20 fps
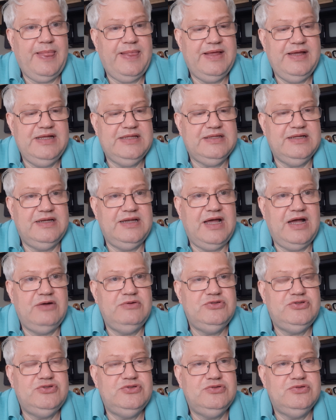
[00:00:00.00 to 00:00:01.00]
it
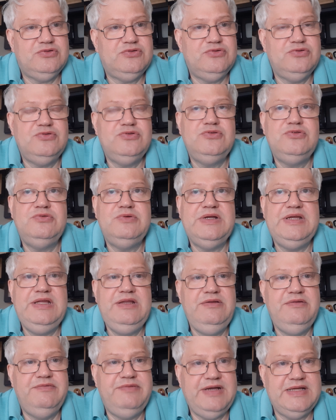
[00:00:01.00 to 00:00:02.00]
allows you to
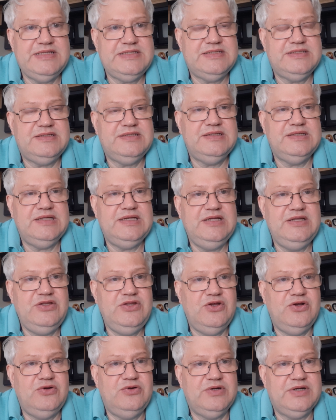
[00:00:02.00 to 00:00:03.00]
invest in
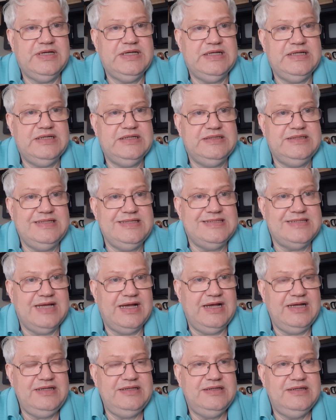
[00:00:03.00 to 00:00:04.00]
your
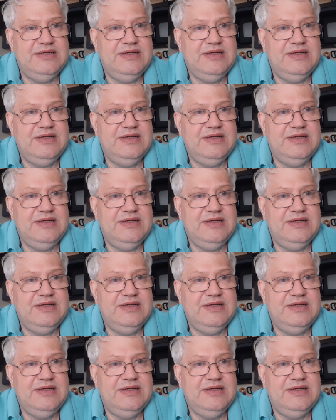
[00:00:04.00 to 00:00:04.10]
design,